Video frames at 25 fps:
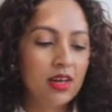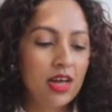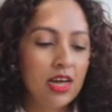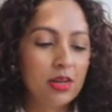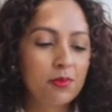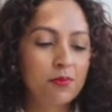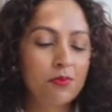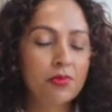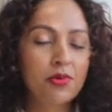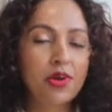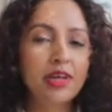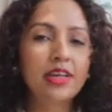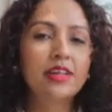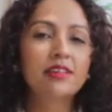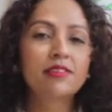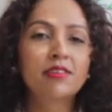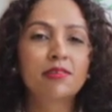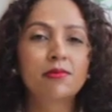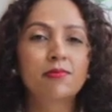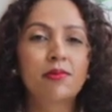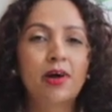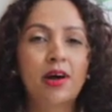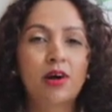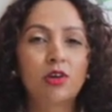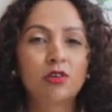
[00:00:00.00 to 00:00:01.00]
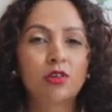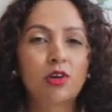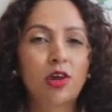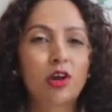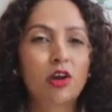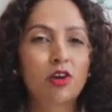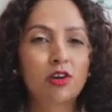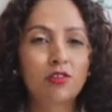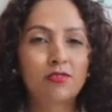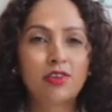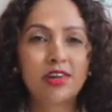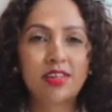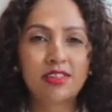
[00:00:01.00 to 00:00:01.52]
it brings about a
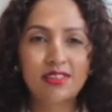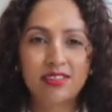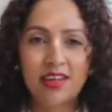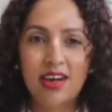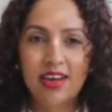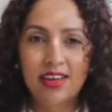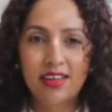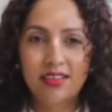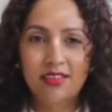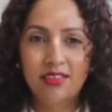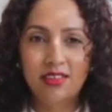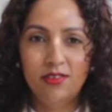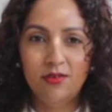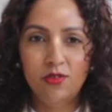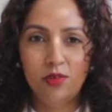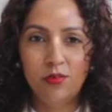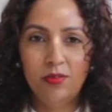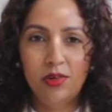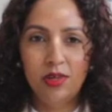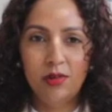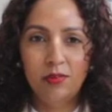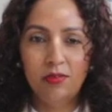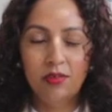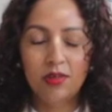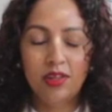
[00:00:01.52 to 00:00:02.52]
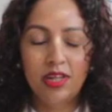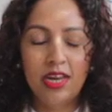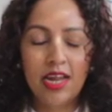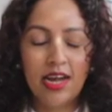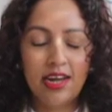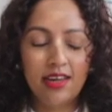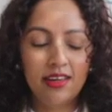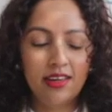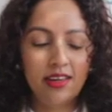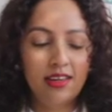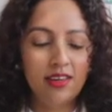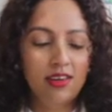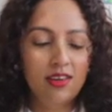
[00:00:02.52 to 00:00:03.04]
lot of anxiety for people, and
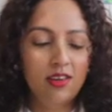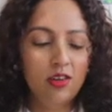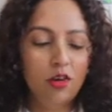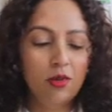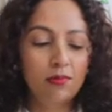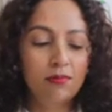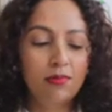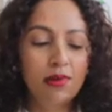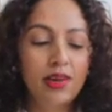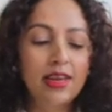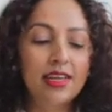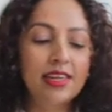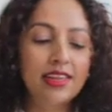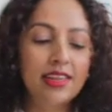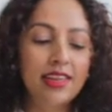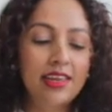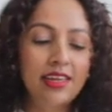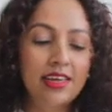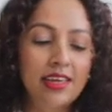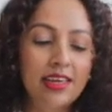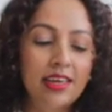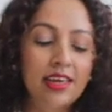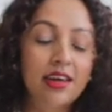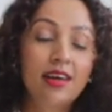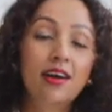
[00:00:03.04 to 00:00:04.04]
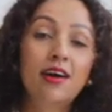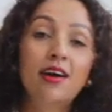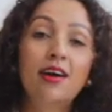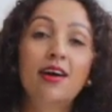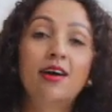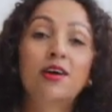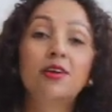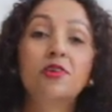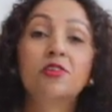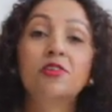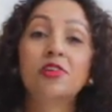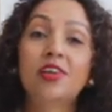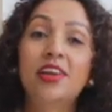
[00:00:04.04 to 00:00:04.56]
I can completely
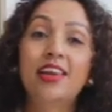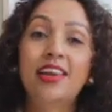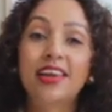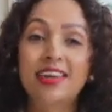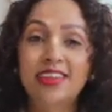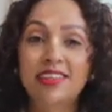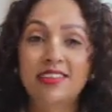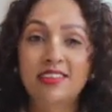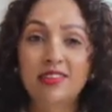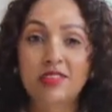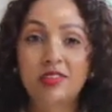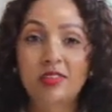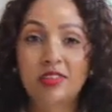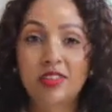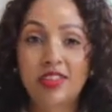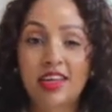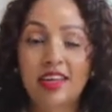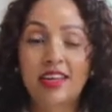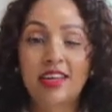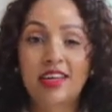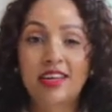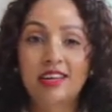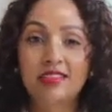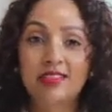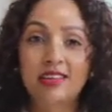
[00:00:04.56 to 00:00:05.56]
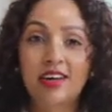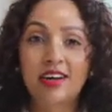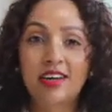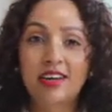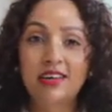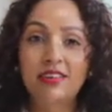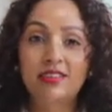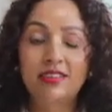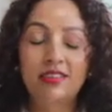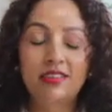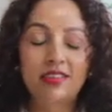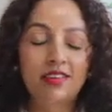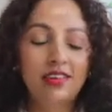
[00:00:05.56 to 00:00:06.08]
relate to that
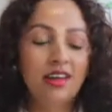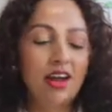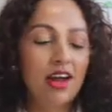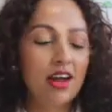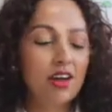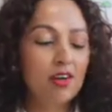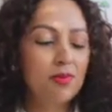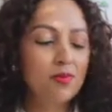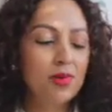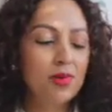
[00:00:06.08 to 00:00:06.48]
anxiety. I